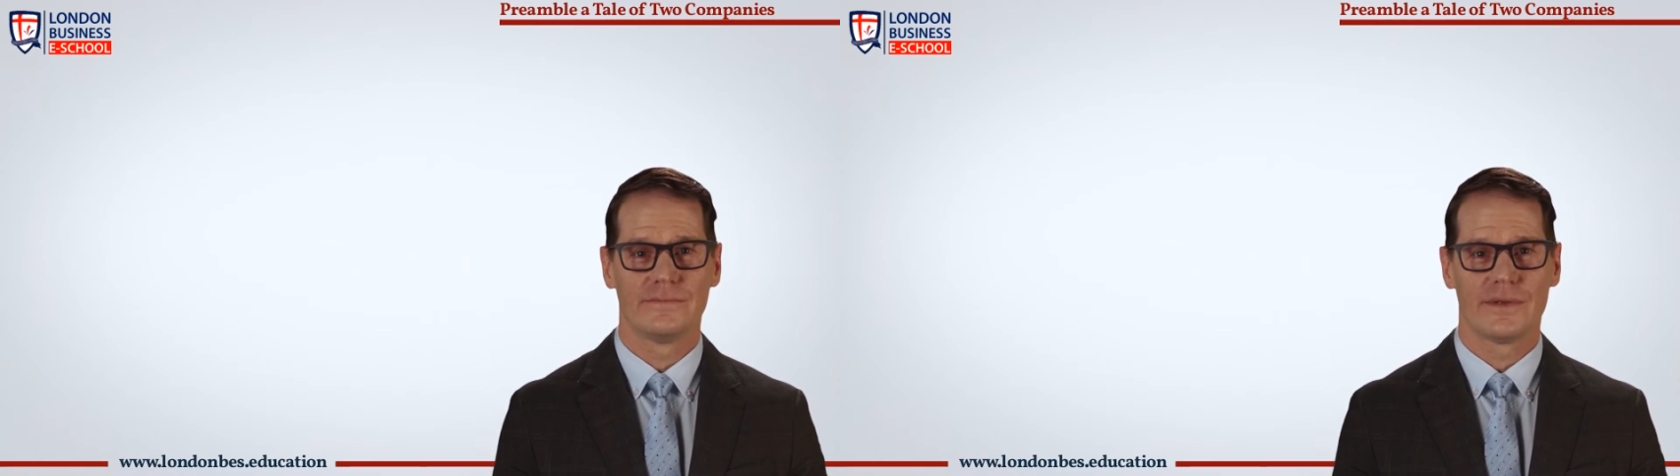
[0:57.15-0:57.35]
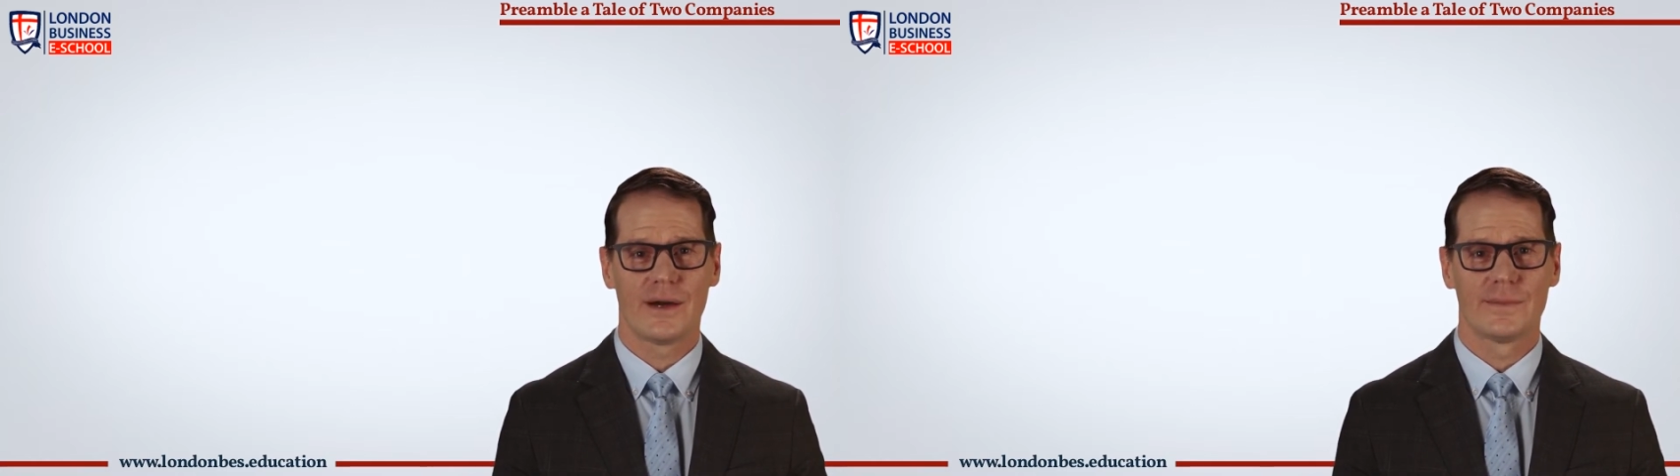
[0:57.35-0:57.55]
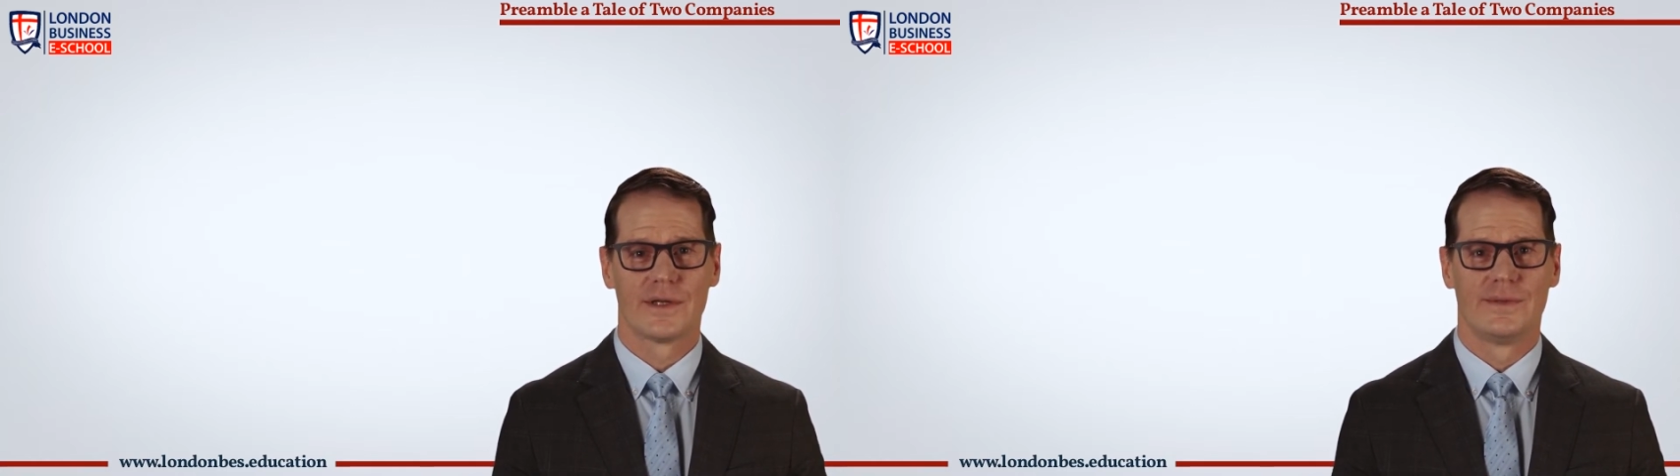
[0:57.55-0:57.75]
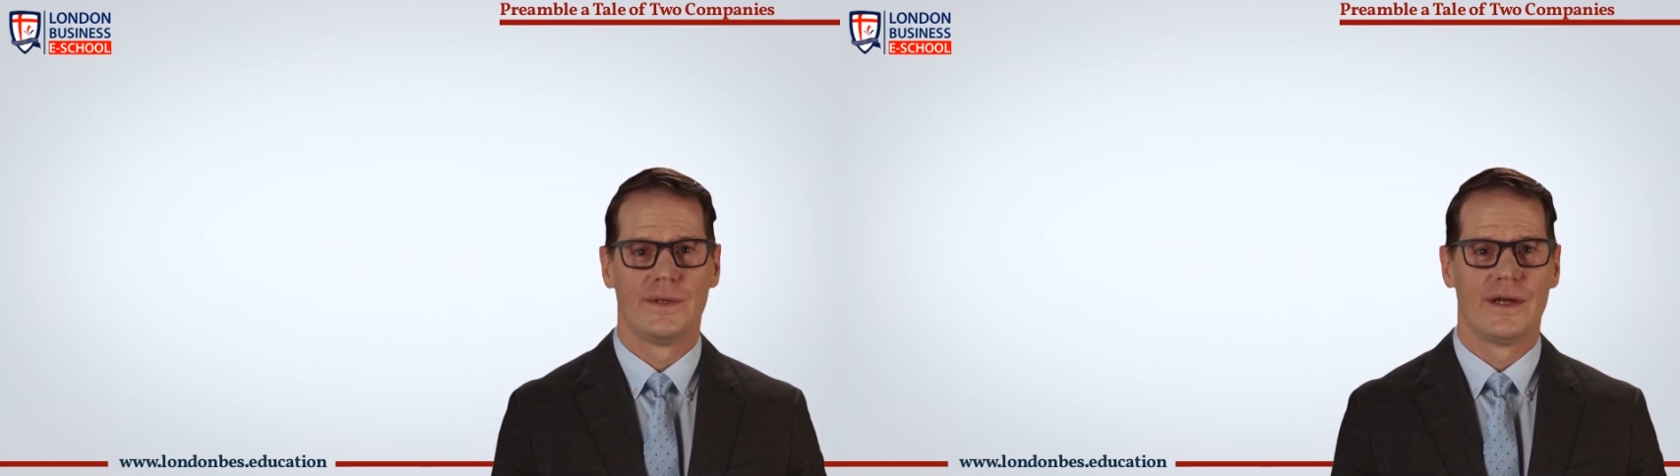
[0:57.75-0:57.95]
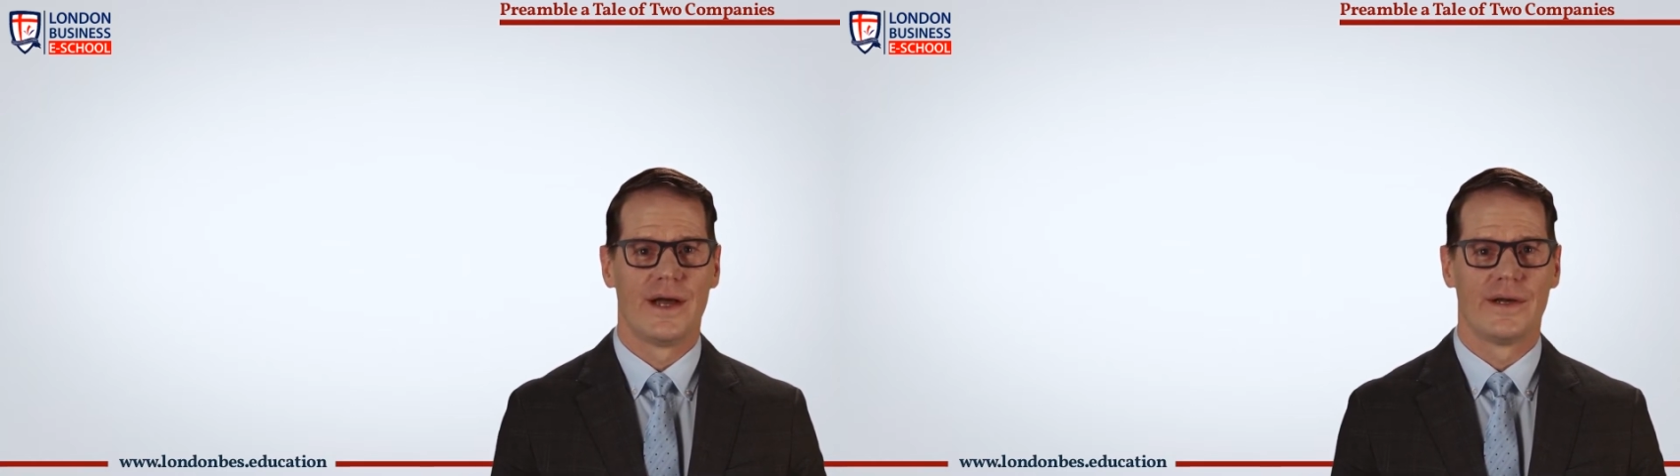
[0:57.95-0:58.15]
numbers
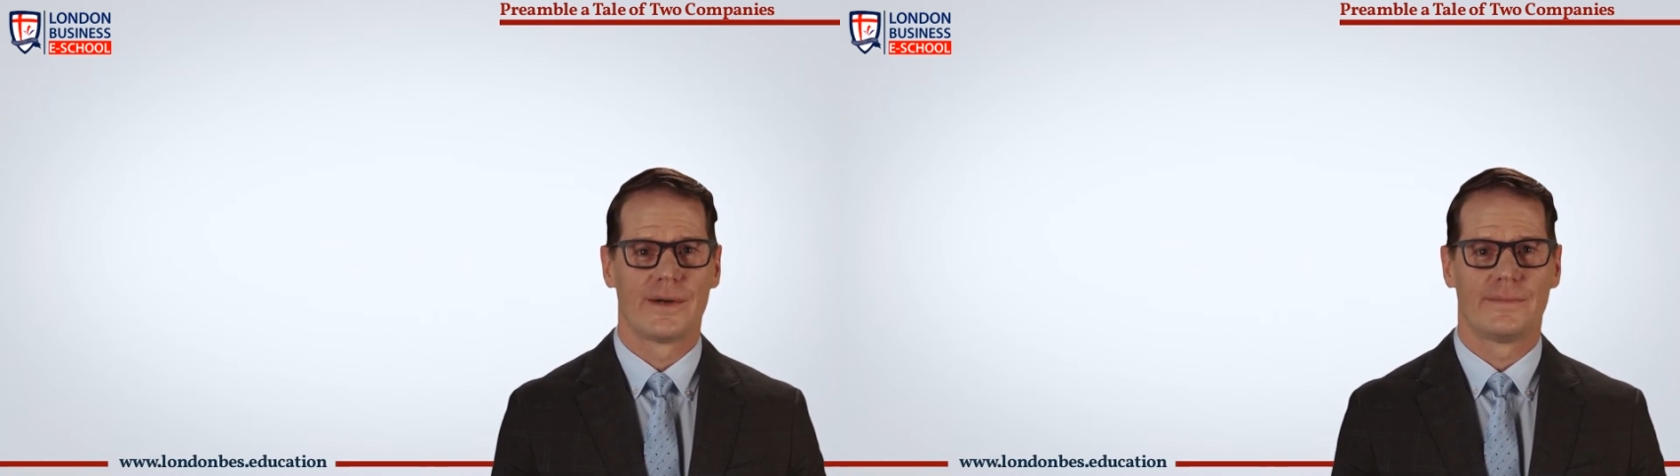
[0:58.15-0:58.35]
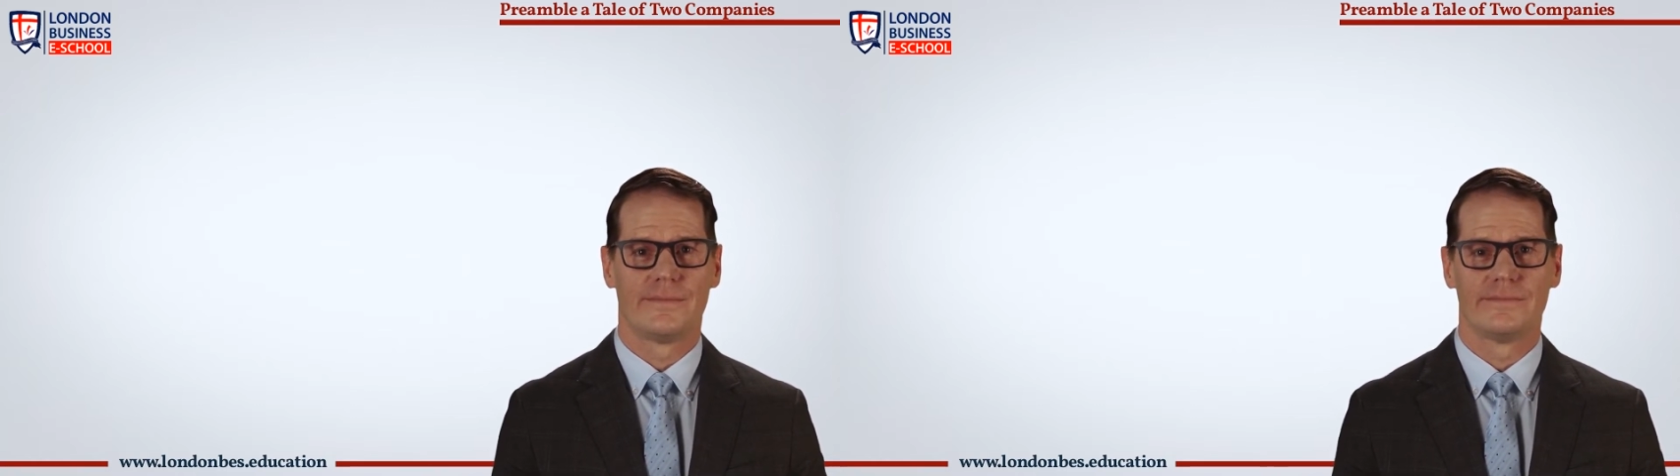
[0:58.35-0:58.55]
will add up.